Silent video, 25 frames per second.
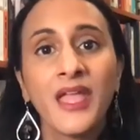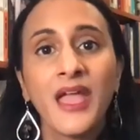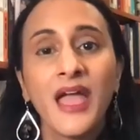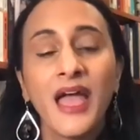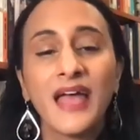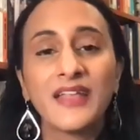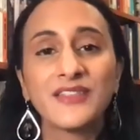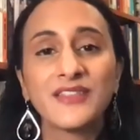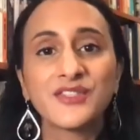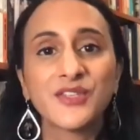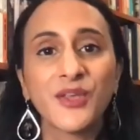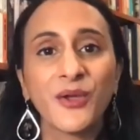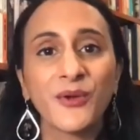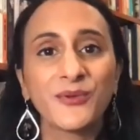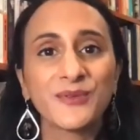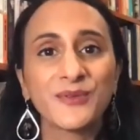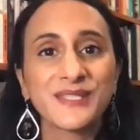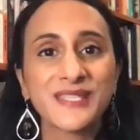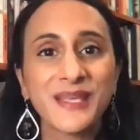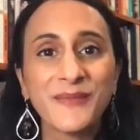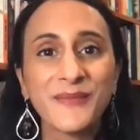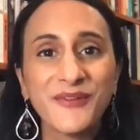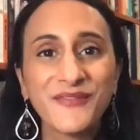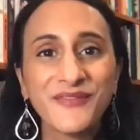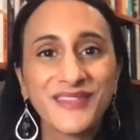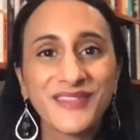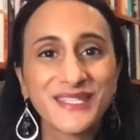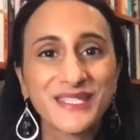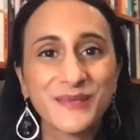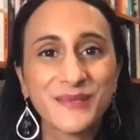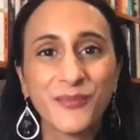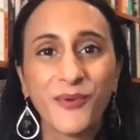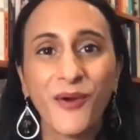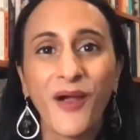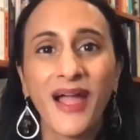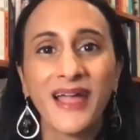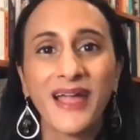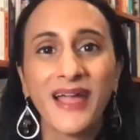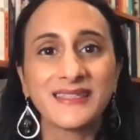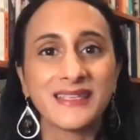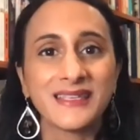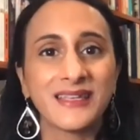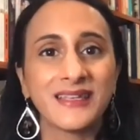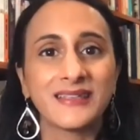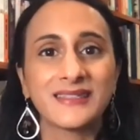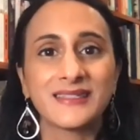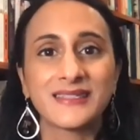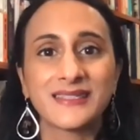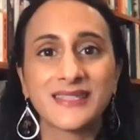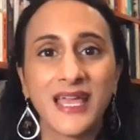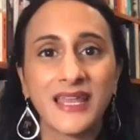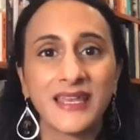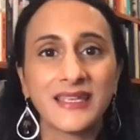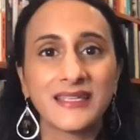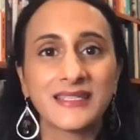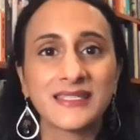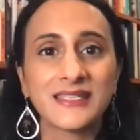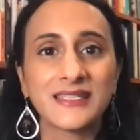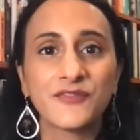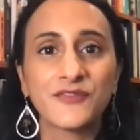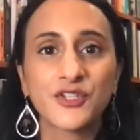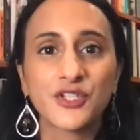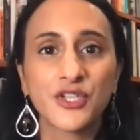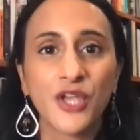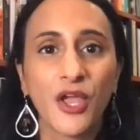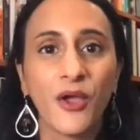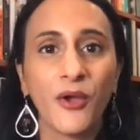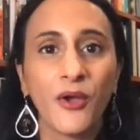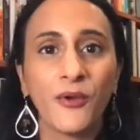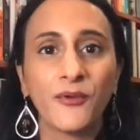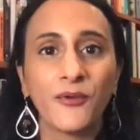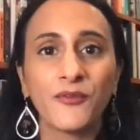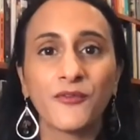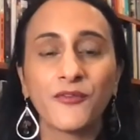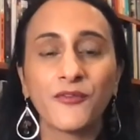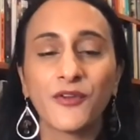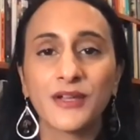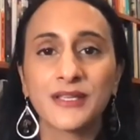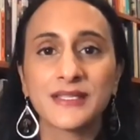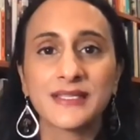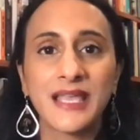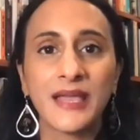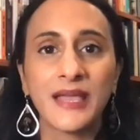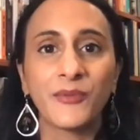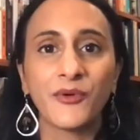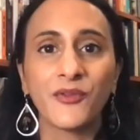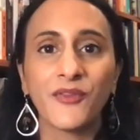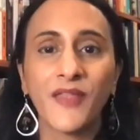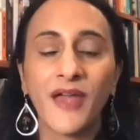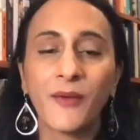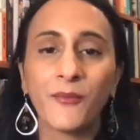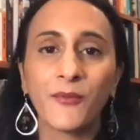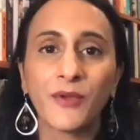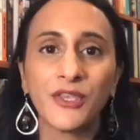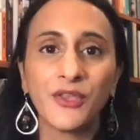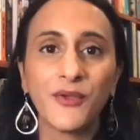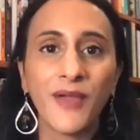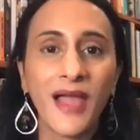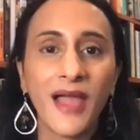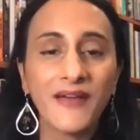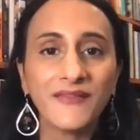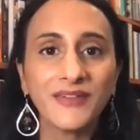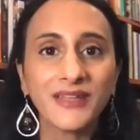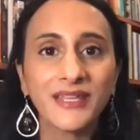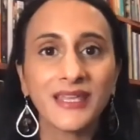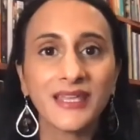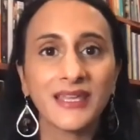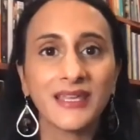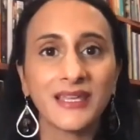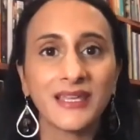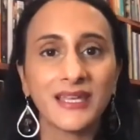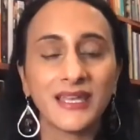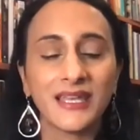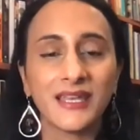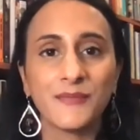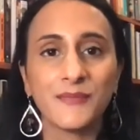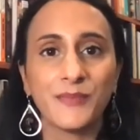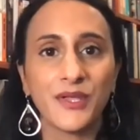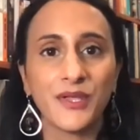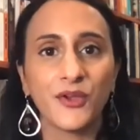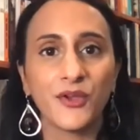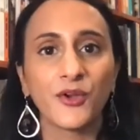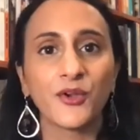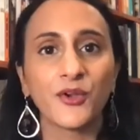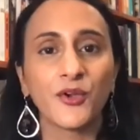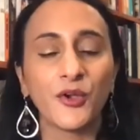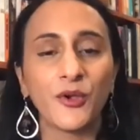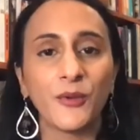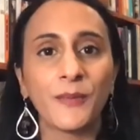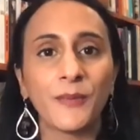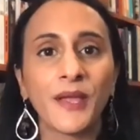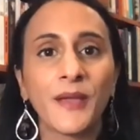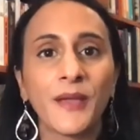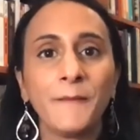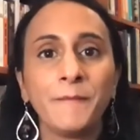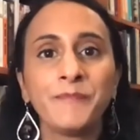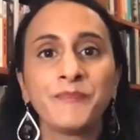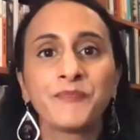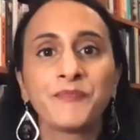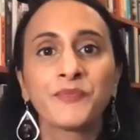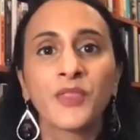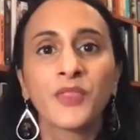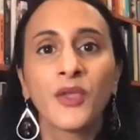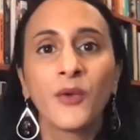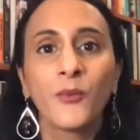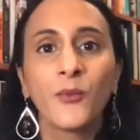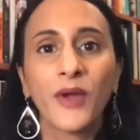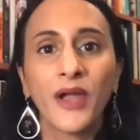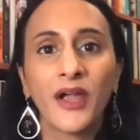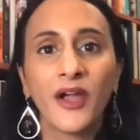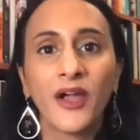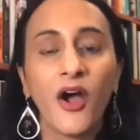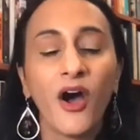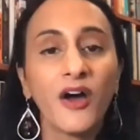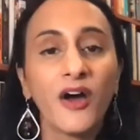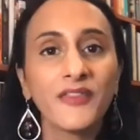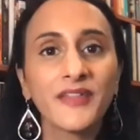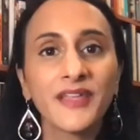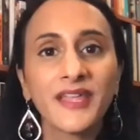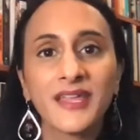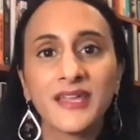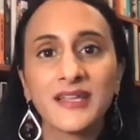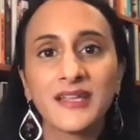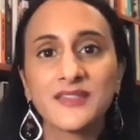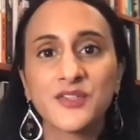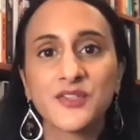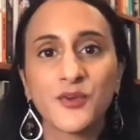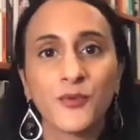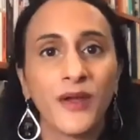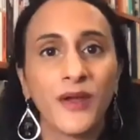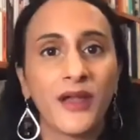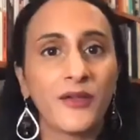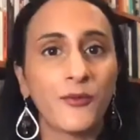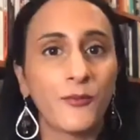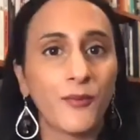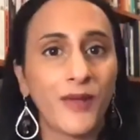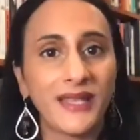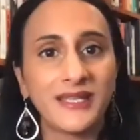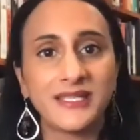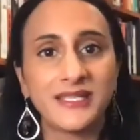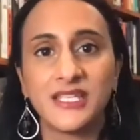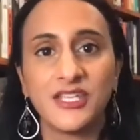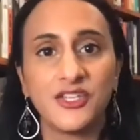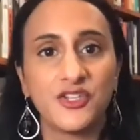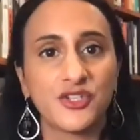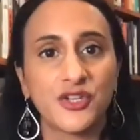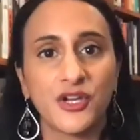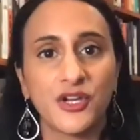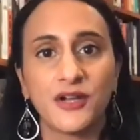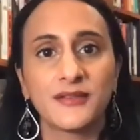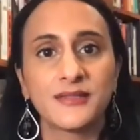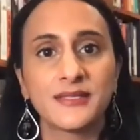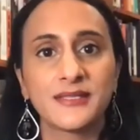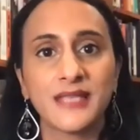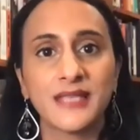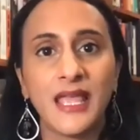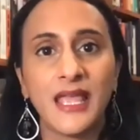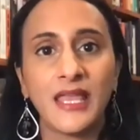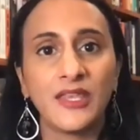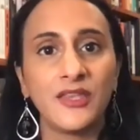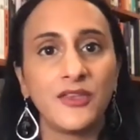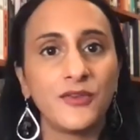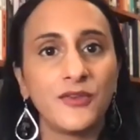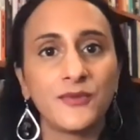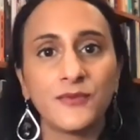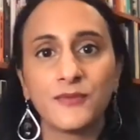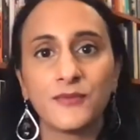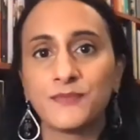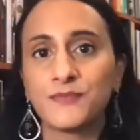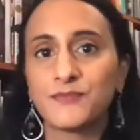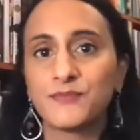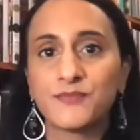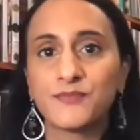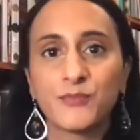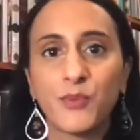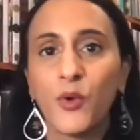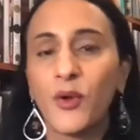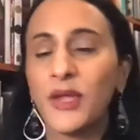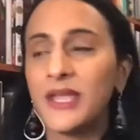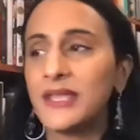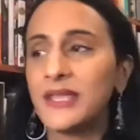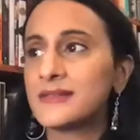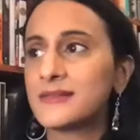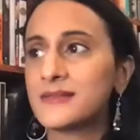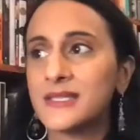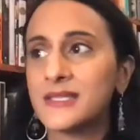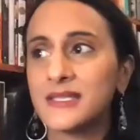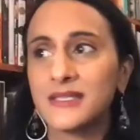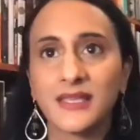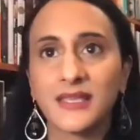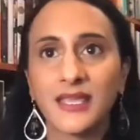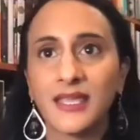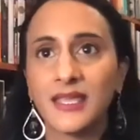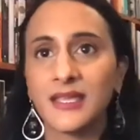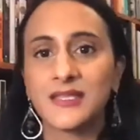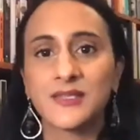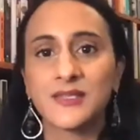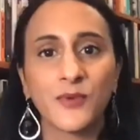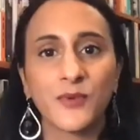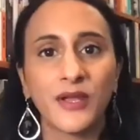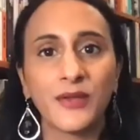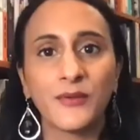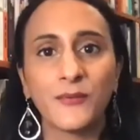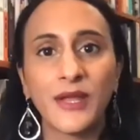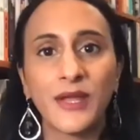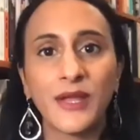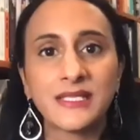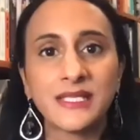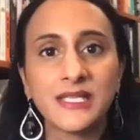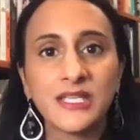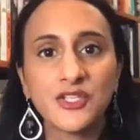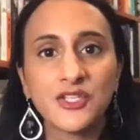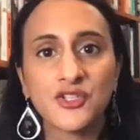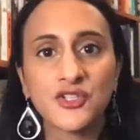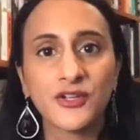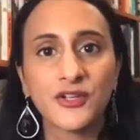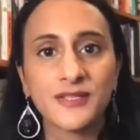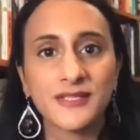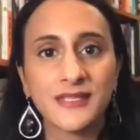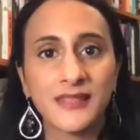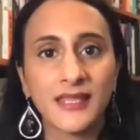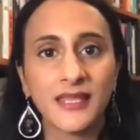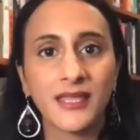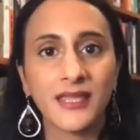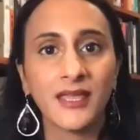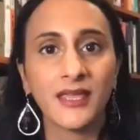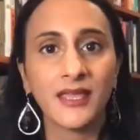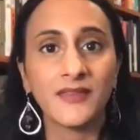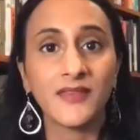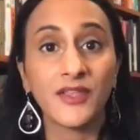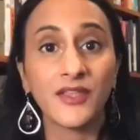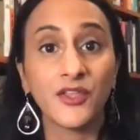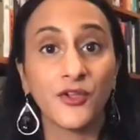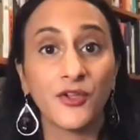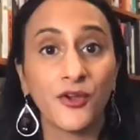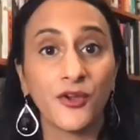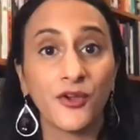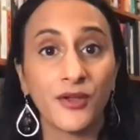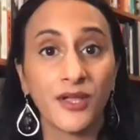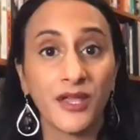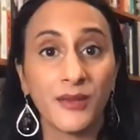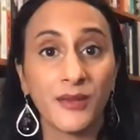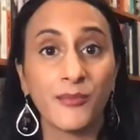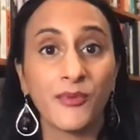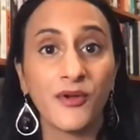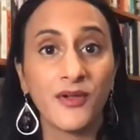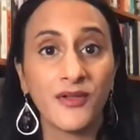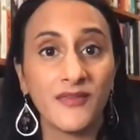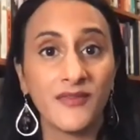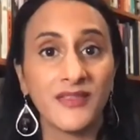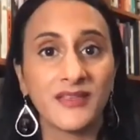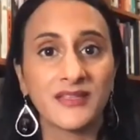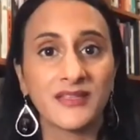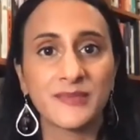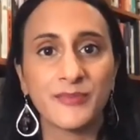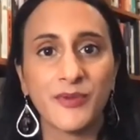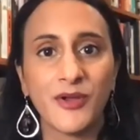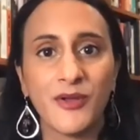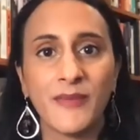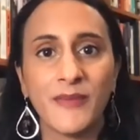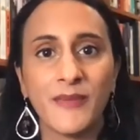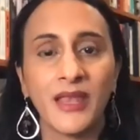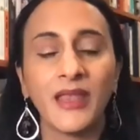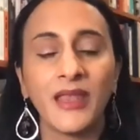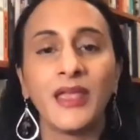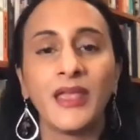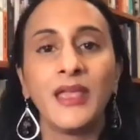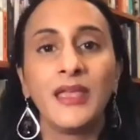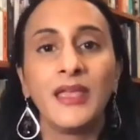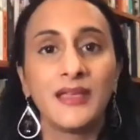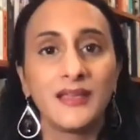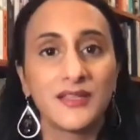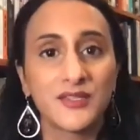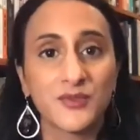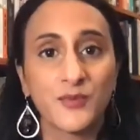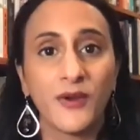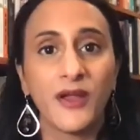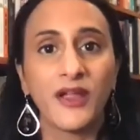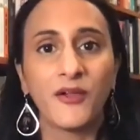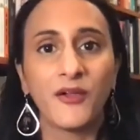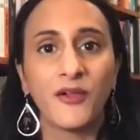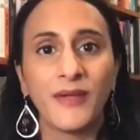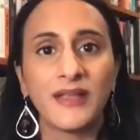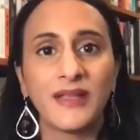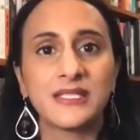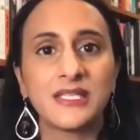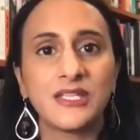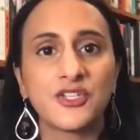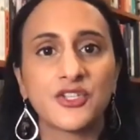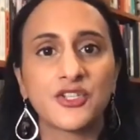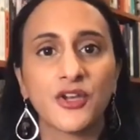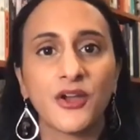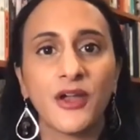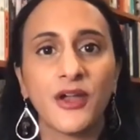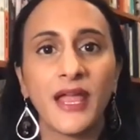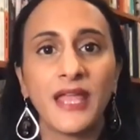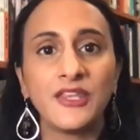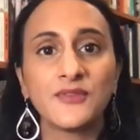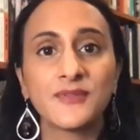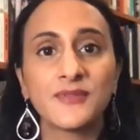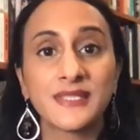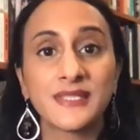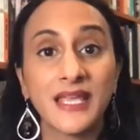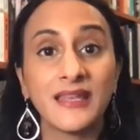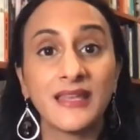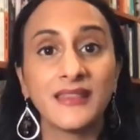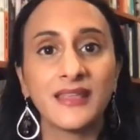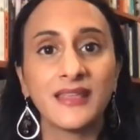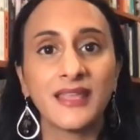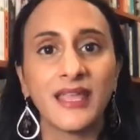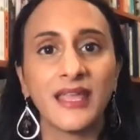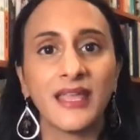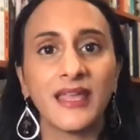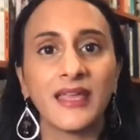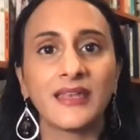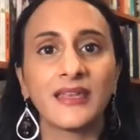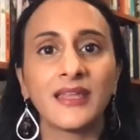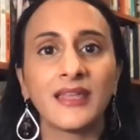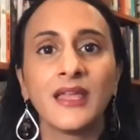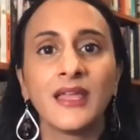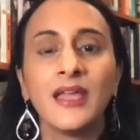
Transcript: And so some of the surprising studies have shown, for example, that when you have a kid in a peer group where all the kids are wearing red t-shirts and you point to the kids wearing red t-shirts and the kid that you're going to put in the experiment is wearing a red t-shirt and you say to the kid